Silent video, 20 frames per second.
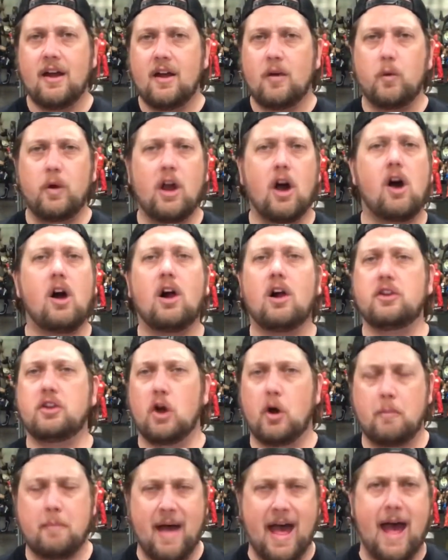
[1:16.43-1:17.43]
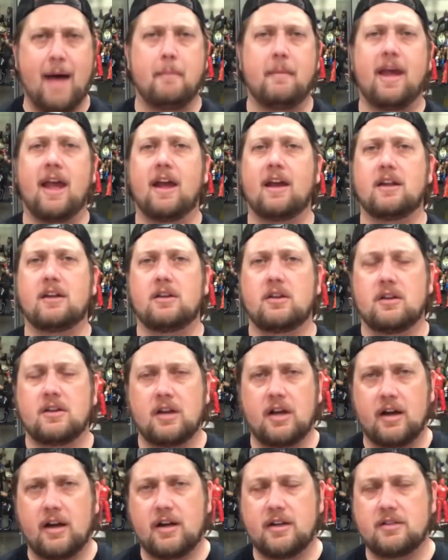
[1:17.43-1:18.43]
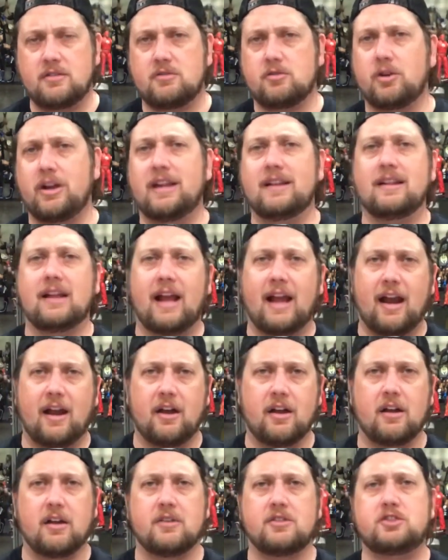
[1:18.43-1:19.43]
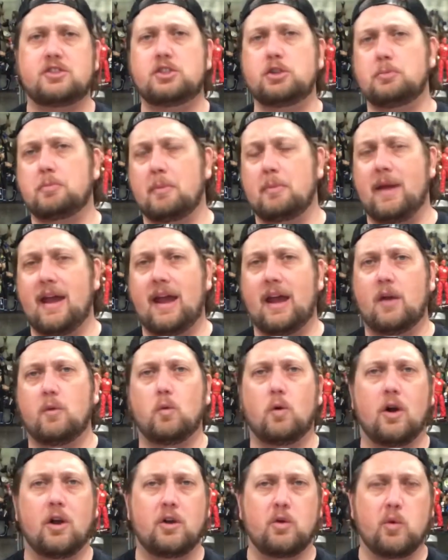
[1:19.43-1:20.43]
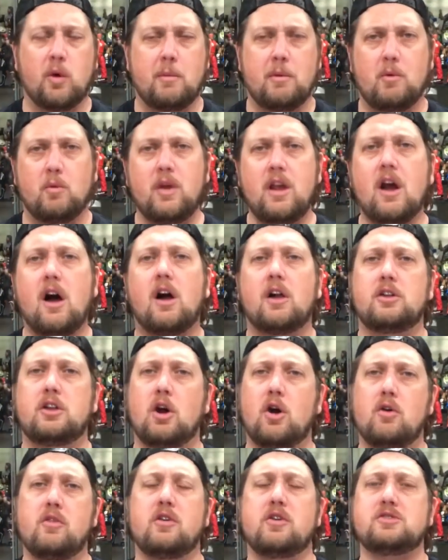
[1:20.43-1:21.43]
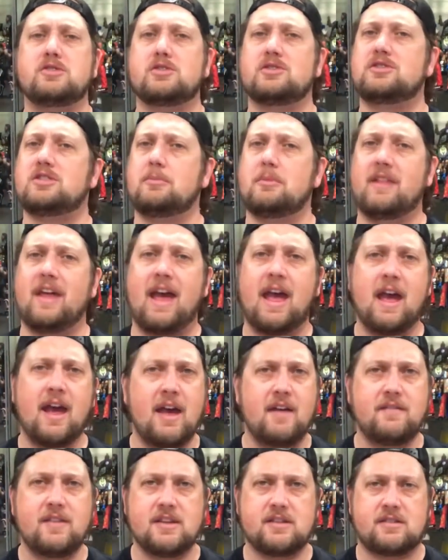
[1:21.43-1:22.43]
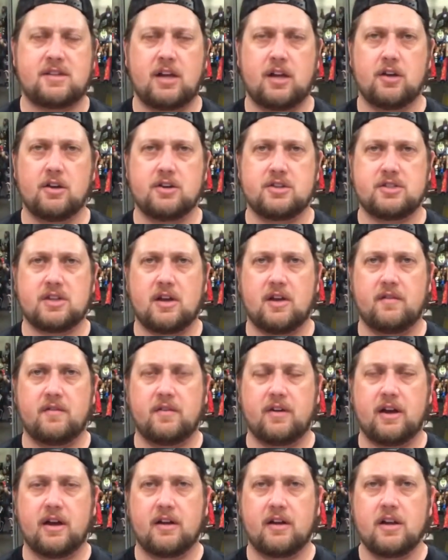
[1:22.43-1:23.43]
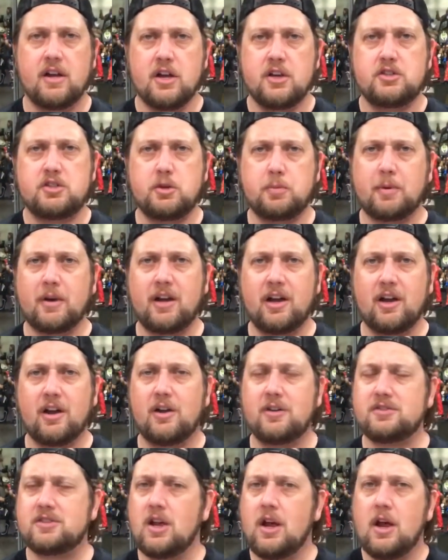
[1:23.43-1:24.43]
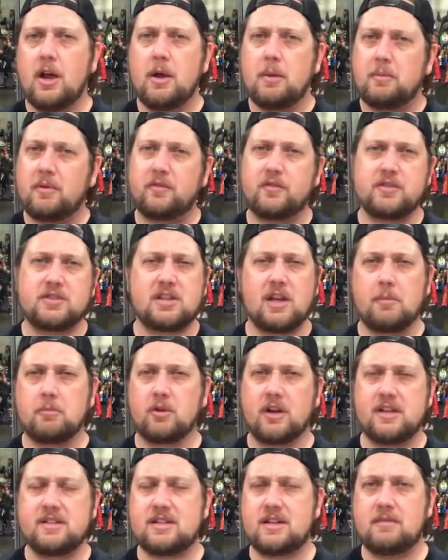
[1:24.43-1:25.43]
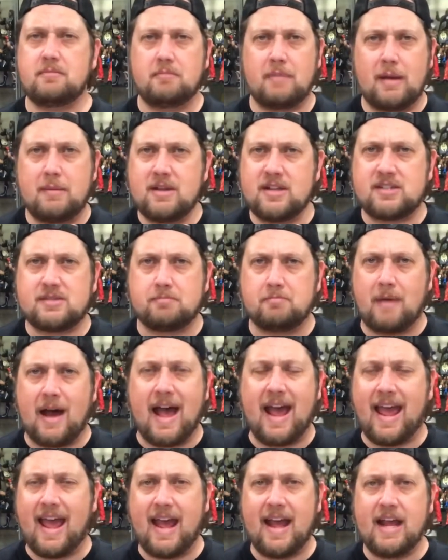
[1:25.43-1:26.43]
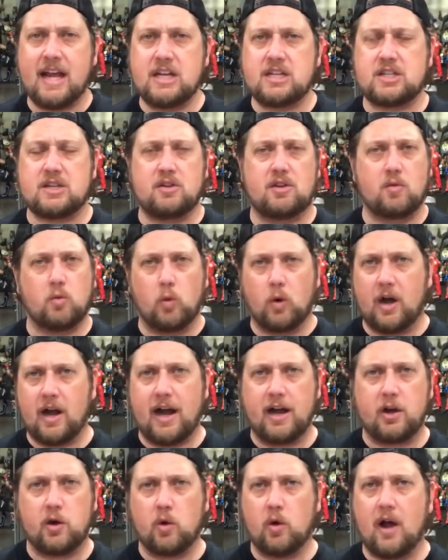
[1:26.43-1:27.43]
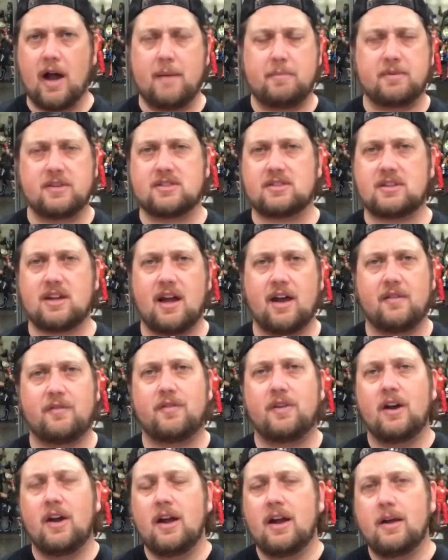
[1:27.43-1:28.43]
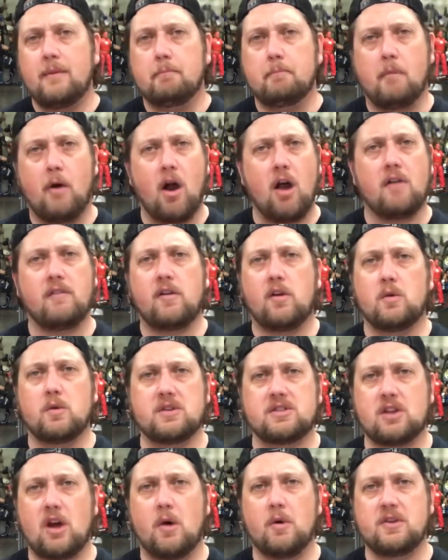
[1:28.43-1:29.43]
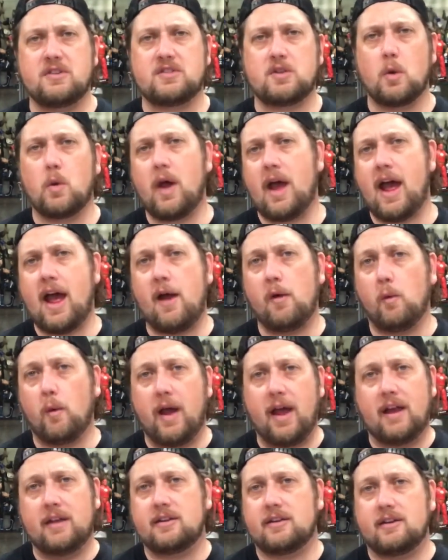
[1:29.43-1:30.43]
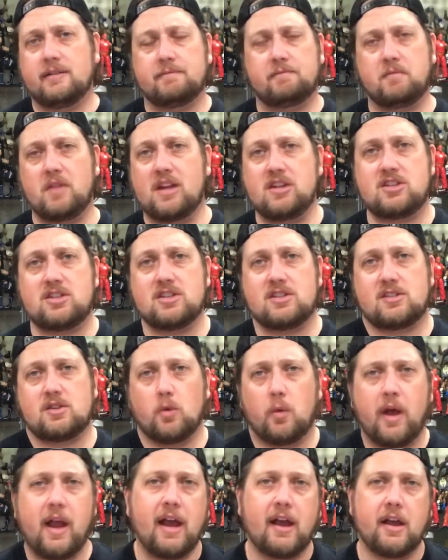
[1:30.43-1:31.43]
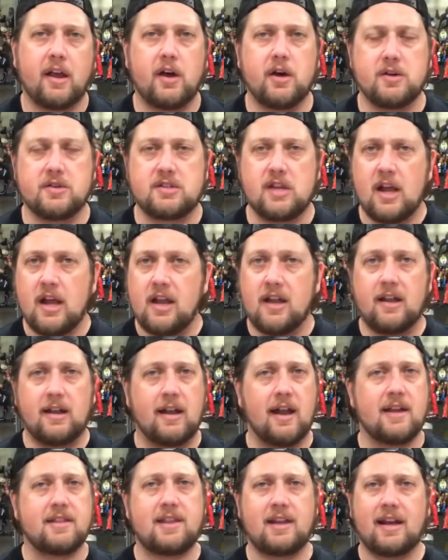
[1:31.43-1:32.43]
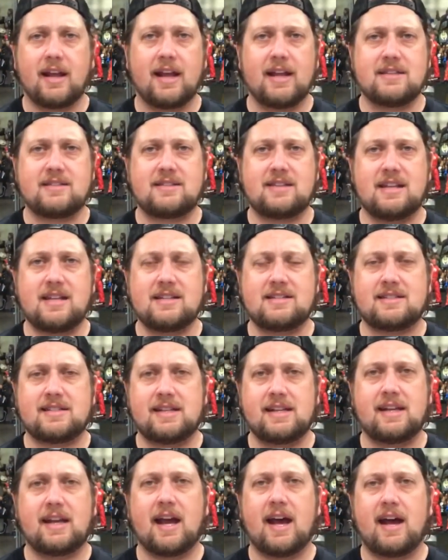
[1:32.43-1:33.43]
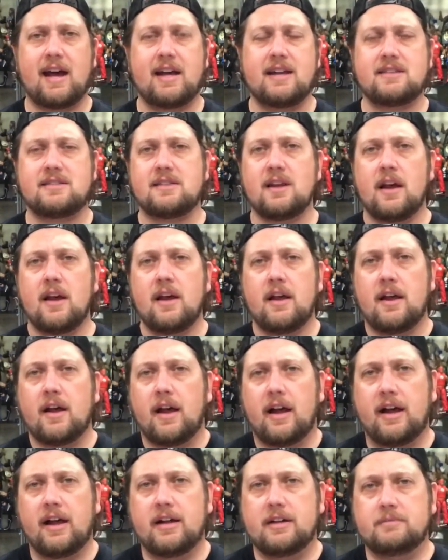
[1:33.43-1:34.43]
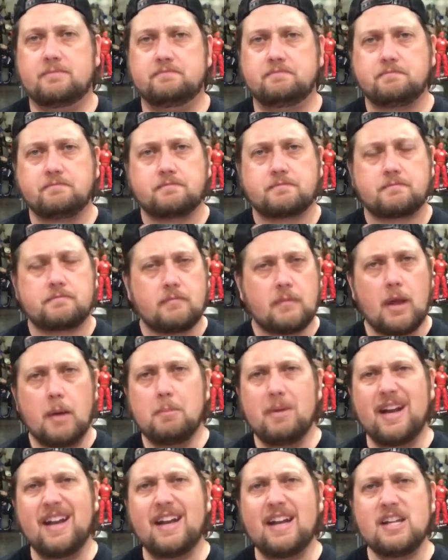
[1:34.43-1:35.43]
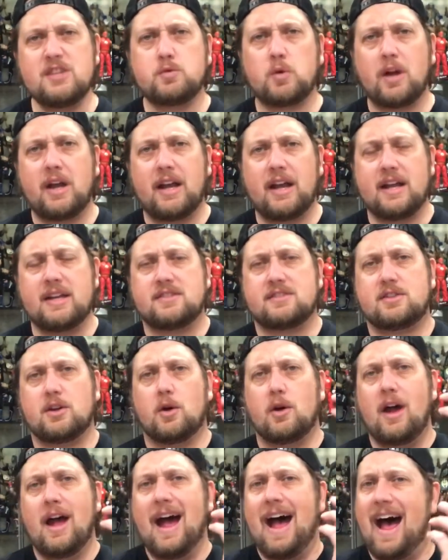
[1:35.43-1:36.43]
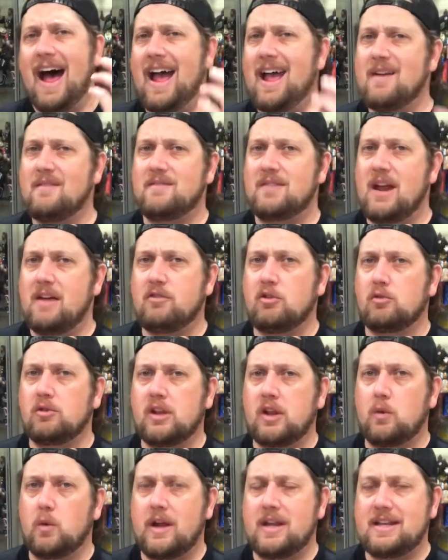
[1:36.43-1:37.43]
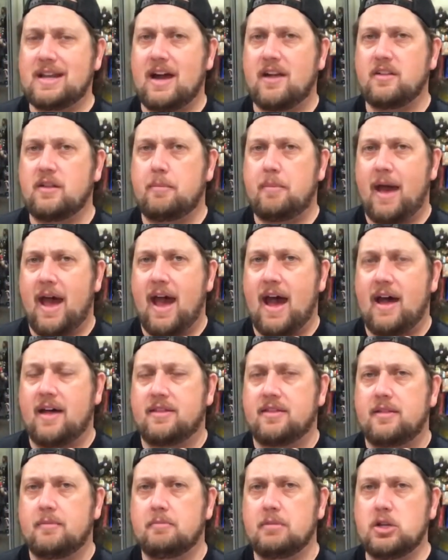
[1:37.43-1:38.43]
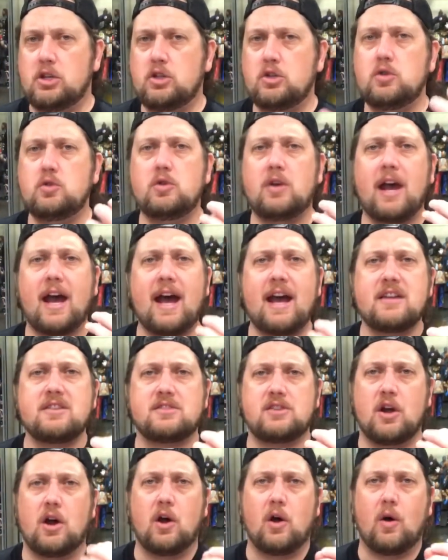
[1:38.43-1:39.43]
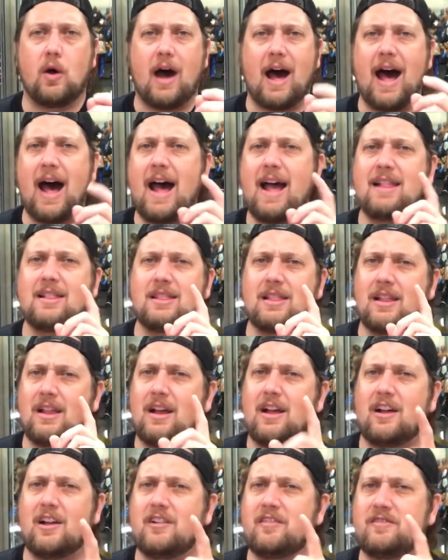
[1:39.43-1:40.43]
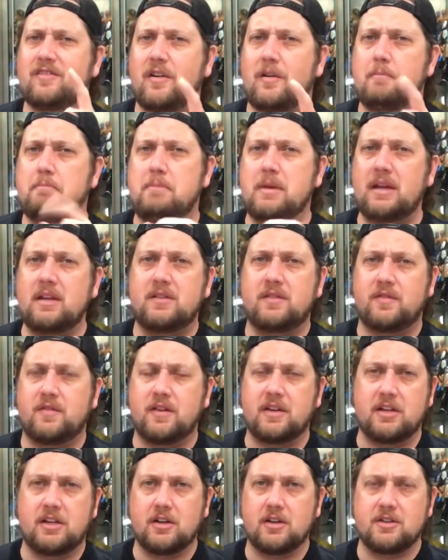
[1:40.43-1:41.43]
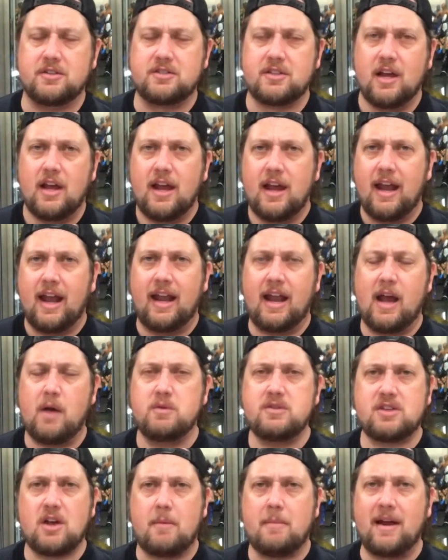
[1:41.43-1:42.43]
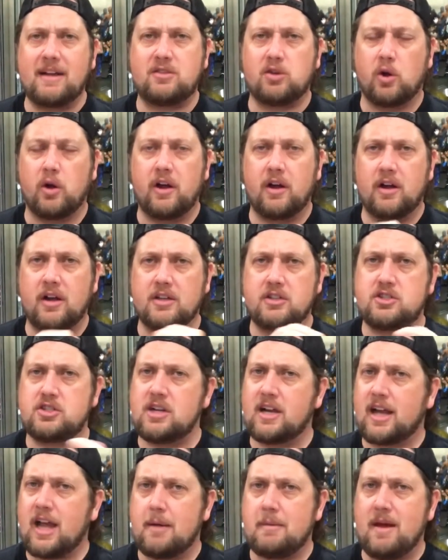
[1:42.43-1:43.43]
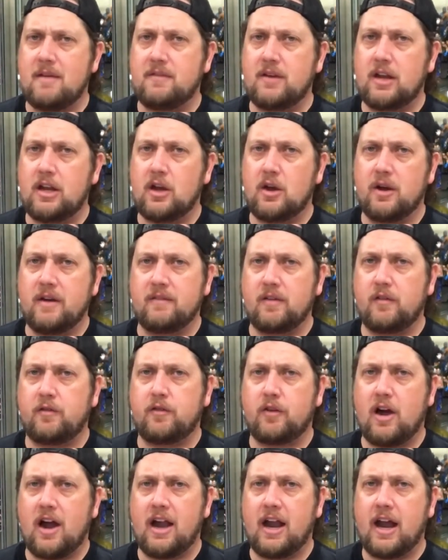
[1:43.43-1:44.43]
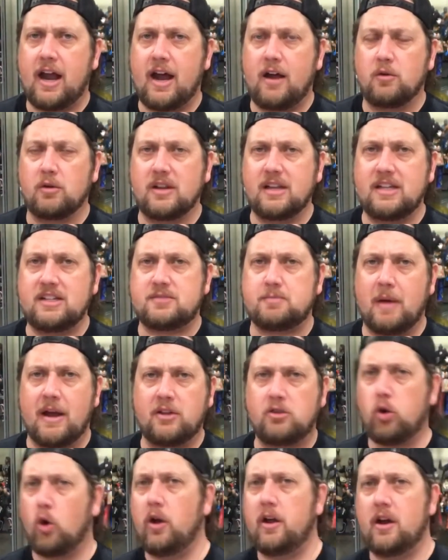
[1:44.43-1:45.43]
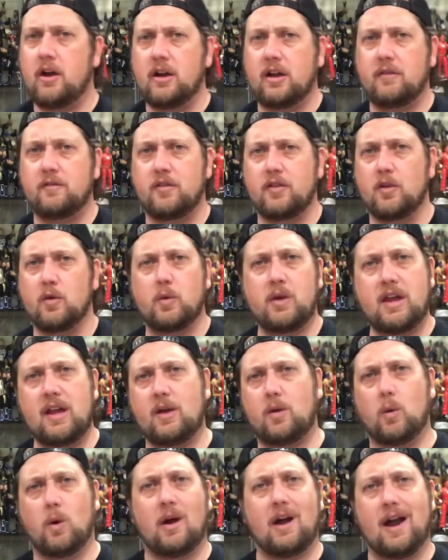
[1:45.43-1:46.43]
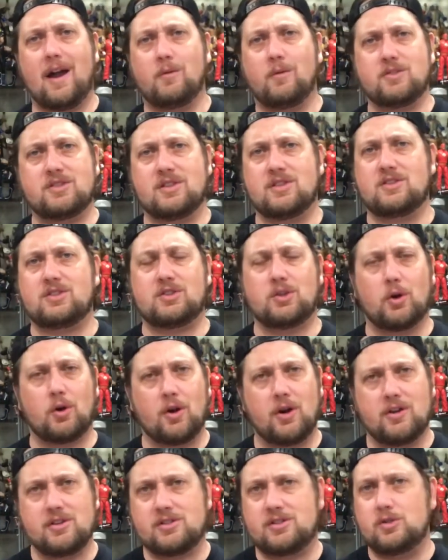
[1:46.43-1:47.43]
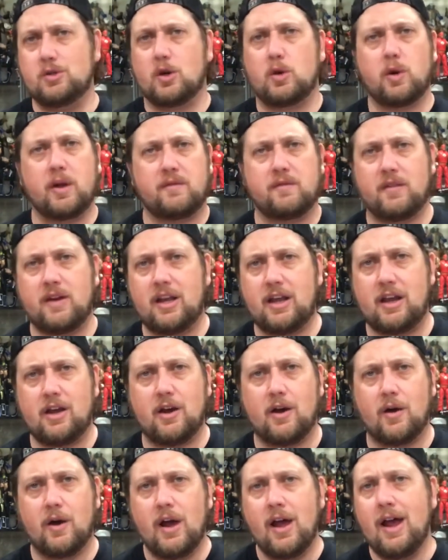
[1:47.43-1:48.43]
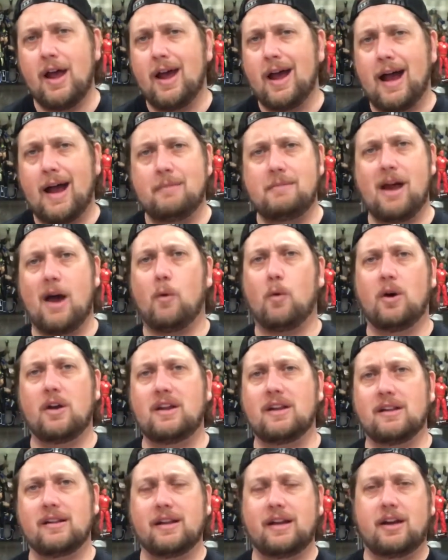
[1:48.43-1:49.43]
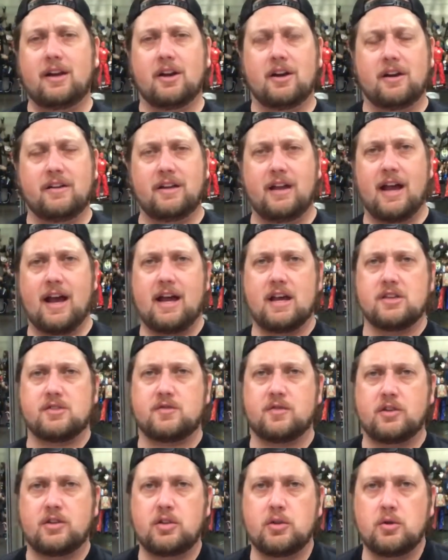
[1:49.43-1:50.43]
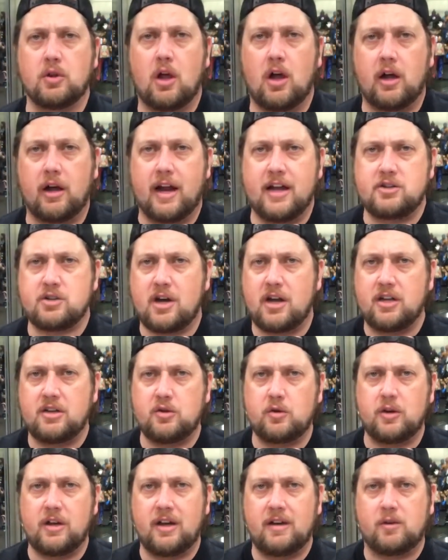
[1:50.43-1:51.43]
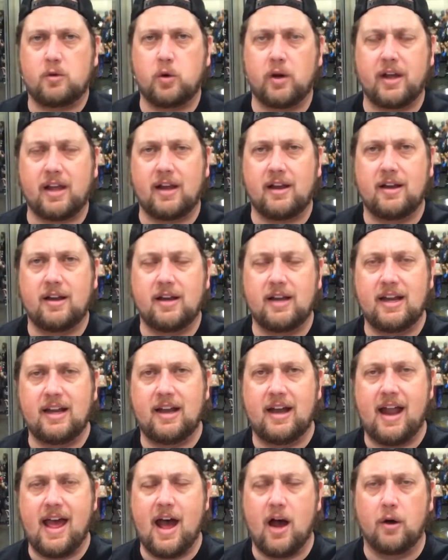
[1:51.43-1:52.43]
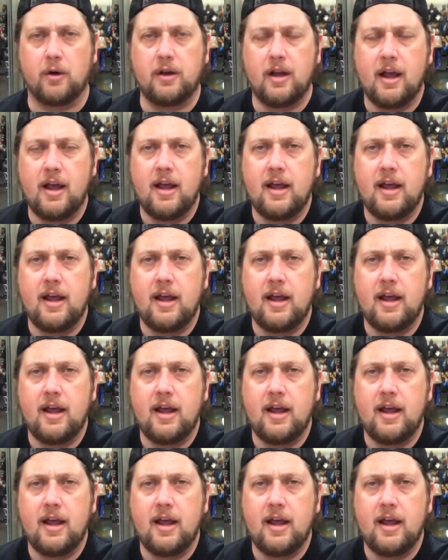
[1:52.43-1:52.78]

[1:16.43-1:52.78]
We all know Batman, Green Lantern, Superman, Wonder Woman. We all know those are some of the heaviest hitters of superheroes. But for some reason, maybe it's my age and where I grew up and stuff, Marvel was always the way I went, and it's just the way it goes. Nothing against DC, guys, but it is what it is. So I have never really went down the path. But you guys know I love big figures, and I was on my toy hunts. Check out my video. Every Friday I release my toy hunting for the week, where I was in stores, do a quick video. I'm not one to linger in the aisles for too long. I try to do it quick in and out.